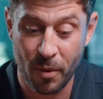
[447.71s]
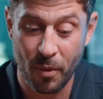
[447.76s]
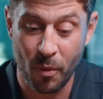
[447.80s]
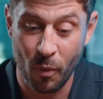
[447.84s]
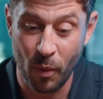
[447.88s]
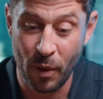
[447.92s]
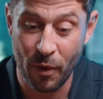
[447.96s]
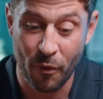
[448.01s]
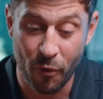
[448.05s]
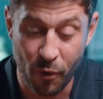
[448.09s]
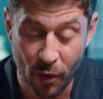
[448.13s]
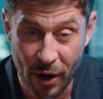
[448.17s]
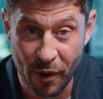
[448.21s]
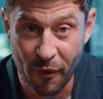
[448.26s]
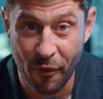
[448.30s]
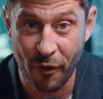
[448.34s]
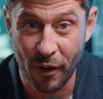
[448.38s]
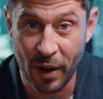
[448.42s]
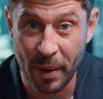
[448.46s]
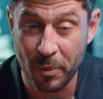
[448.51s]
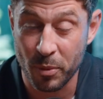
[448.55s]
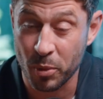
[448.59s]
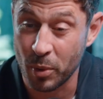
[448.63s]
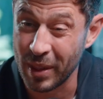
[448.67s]

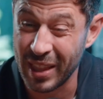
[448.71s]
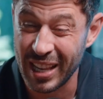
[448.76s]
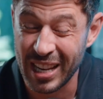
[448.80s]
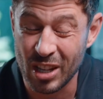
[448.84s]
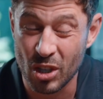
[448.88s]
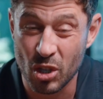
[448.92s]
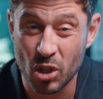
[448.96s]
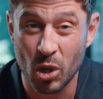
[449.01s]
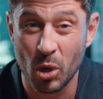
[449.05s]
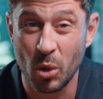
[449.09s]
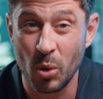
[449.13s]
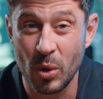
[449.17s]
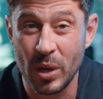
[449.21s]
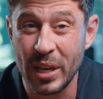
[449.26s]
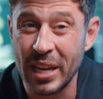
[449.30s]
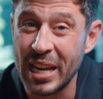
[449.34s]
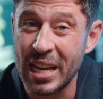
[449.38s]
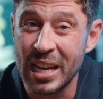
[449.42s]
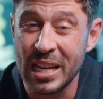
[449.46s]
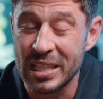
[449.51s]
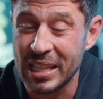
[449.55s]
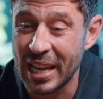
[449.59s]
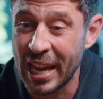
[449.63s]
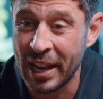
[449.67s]
reflipped within 2
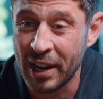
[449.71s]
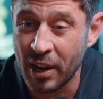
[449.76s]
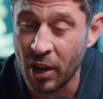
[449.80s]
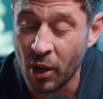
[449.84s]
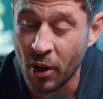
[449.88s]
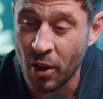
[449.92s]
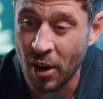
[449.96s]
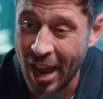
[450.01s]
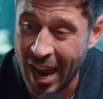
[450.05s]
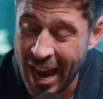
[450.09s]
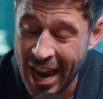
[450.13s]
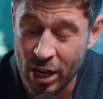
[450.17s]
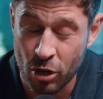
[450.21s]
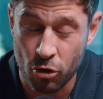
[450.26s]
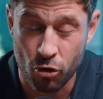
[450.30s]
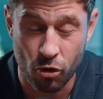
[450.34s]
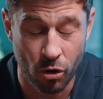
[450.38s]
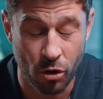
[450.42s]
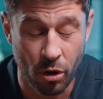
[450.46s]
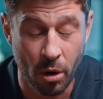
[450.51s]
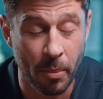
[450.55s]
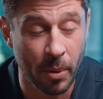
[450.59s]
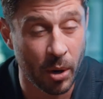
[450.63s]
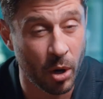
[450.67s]
years and earned
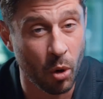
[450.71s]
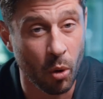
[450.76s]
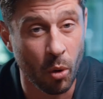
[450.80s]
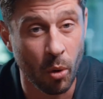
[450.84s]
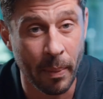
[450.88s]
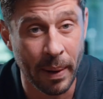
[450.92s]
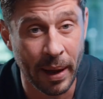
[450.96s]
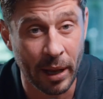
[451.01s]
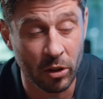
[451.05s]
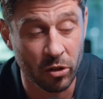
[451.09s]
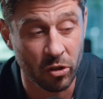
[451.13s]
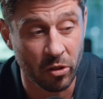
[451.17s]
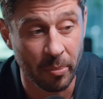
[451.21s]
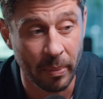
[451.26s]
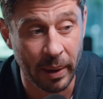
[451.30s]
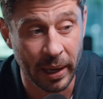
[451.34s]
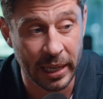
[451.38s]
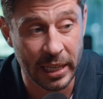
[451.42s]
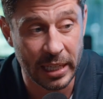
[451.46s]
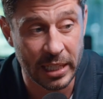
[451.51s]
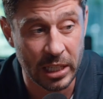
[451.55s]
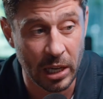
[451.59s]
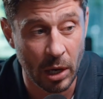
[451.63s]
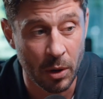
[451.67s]
astronomical amounts of
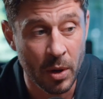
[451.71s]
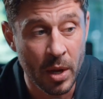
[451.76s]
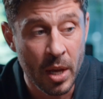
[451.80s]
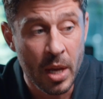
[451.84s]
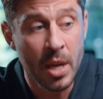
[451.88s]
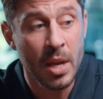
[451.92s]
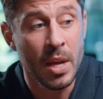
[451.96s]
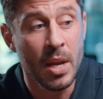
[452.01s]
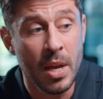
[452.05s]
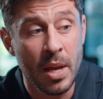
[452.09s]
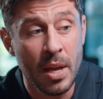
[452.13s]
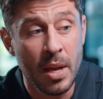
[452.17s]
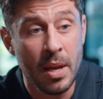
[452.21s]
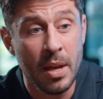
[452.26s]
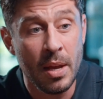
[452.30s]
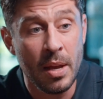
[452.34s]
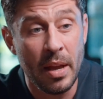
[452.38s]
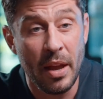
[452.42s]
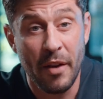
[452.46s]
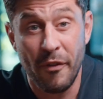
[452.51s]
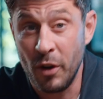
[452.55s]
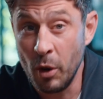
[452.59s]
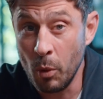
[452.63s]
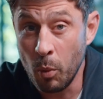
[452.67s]
money. So
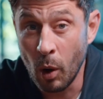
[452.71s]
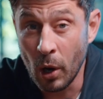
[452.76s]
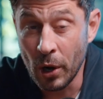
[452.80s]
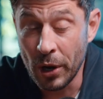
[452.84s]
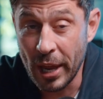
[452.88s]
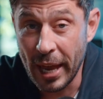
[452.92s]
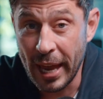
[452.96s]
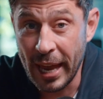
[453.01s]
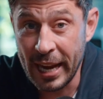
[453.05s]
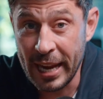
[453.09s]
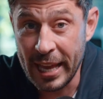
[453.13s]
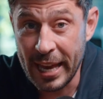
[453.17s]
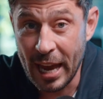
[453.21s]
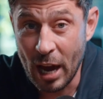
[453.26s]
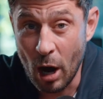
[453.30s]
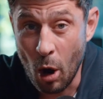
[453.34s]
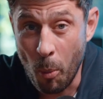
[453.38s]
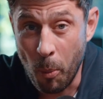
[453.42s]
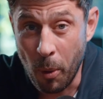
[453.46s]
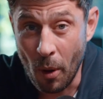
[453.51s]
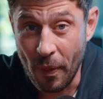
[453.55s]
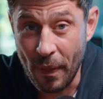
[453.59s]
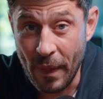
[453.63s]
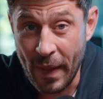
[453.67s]
if you want any
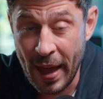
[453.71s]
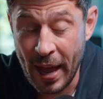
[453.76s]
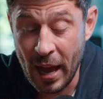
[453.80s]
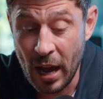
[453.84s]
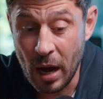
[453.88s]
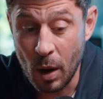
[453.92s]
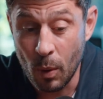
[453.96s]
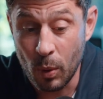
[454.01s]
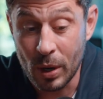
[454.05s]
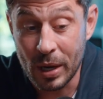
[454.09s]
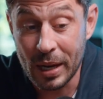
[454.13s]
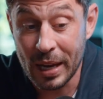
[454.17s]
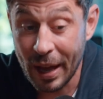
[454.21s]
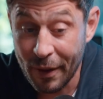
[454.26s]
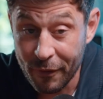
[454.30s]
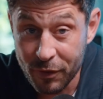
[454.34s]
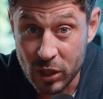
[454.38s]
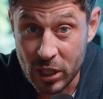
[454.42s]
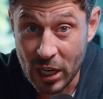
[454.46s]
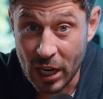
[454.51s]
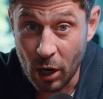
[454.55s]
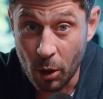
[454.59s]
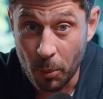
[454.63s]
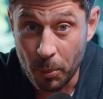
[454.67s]
help on that, I would love
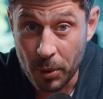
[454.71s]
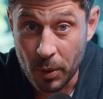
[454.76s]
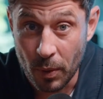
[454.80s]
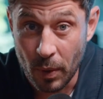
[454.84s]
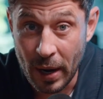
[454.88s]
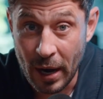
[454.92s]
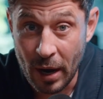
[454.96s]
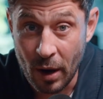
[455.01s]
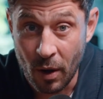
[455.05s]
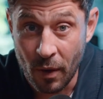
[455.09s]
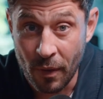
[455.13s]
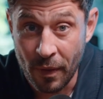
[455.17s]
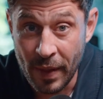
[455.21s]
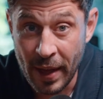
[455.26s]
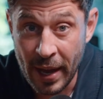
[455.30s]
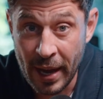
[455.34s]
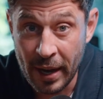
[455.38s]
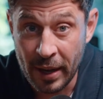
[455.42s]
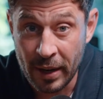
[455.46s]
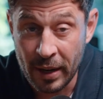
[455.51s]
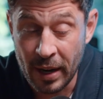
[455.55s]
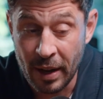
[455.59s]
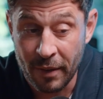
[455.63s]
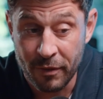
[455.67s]
to help you out on
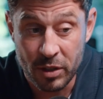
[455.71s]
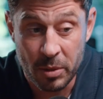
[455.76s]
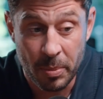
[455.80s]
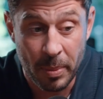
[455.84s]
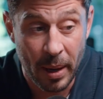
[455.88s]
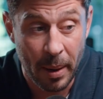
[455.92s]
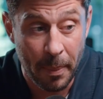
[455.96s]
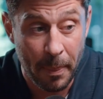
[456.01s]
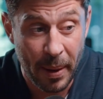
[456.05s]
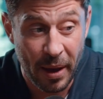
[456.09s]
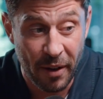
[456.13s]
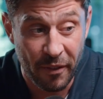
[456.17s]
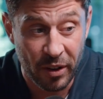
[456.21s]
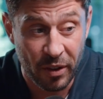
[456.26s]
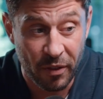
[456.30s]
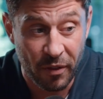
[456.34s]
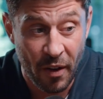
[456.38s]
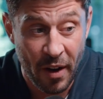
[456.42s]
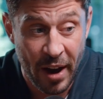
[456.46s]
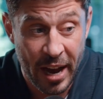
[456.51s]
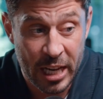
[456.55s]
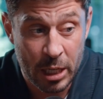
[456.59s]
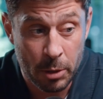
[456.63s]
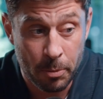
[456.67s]
that and love to be a bit of
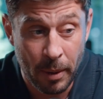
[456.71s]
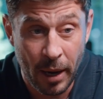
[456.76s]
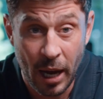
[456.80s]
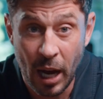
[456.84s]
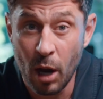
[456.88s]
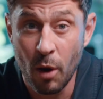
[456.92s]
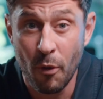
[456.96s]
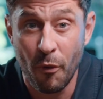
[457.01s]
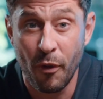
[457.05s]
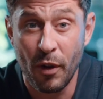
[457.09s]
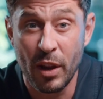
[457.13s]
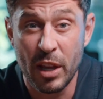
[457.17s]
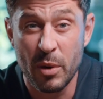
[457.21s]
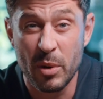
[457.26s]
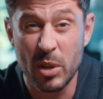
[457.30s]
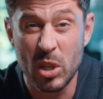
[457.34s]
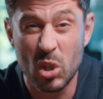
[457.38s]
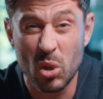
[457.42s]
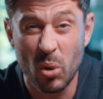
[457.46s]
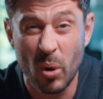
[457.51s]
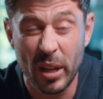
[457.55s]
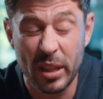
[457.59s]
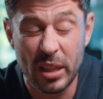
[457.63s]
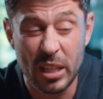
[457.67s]
advice. But hopefully you
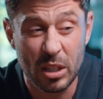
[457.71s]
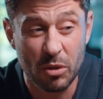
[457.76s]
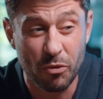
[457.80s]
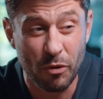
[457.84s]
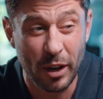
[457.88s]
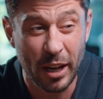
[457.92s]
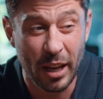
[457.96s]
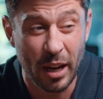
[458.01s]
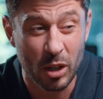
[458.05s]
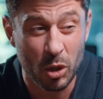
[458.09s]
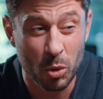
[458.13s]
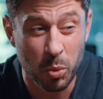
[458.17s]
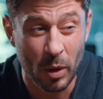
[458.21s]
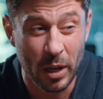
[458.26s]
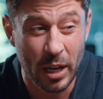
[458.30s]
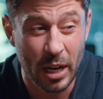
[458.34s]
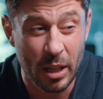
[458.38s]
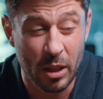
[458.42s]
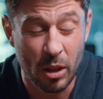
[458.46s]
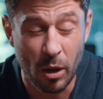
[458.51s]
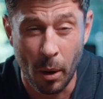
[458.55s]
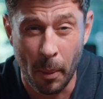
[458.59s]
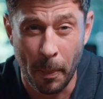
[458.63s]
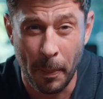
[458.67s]
enjoyed this video. I just wanted to
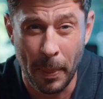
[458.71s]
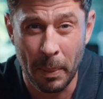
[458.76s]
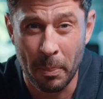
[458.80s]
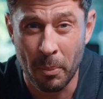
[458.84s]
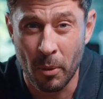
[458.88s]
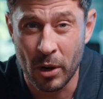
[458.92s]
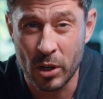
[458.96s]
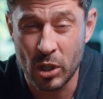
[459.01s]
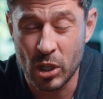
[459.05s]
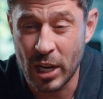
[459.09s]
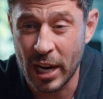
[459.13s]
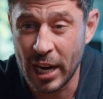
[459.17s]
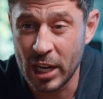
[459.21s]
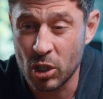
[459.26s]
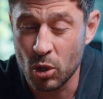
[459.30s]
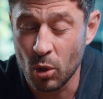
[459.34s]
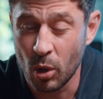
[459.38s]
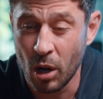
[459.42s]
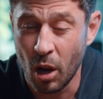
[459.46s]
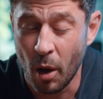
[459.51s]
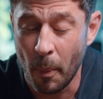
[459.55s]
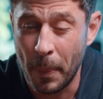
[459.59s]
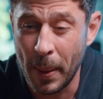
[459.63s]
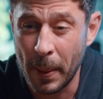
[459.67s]
do a bit more education. A
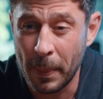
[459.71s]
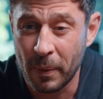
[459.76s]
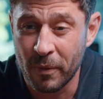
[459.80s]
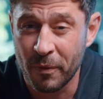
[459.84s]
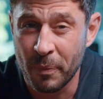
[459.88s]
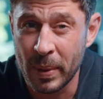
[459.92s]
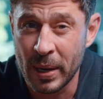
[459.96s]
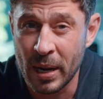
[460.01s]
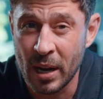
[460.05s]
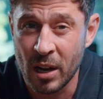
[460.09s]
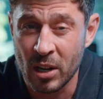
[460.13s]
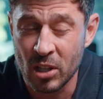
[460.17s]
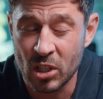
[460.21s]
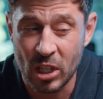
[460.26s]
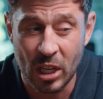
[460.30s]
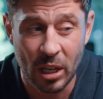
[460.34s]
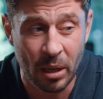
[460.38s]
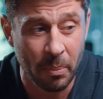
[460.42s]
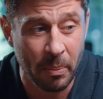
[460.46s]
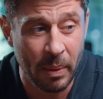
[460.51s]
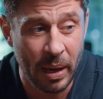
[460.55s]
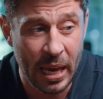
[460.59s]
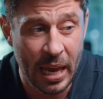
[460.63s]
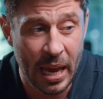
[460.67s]
lot of people have been
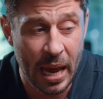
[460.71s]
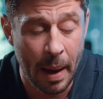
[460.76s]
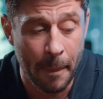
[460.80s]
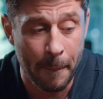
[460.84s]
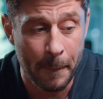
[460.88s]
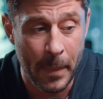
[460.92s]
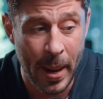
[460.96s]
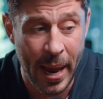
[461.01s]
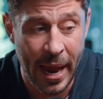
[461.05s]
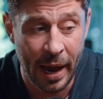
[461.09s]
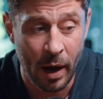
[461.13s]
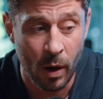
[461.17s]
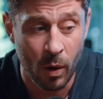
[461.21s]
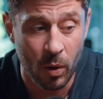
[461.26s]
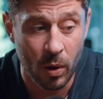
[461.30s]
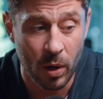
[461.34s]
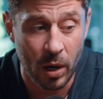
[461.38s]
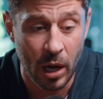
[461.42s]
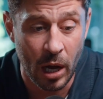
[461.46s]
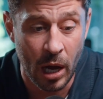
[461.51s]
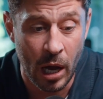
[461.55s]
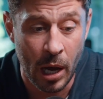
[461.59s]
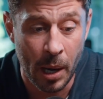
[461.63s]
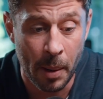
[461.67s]
asking me about
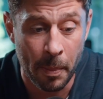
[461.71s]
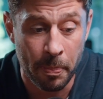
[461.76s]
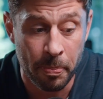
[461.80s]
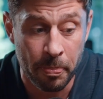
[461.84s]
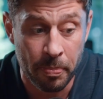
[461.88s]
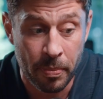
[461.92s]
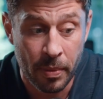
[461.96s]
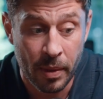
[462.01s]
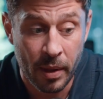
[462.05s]
the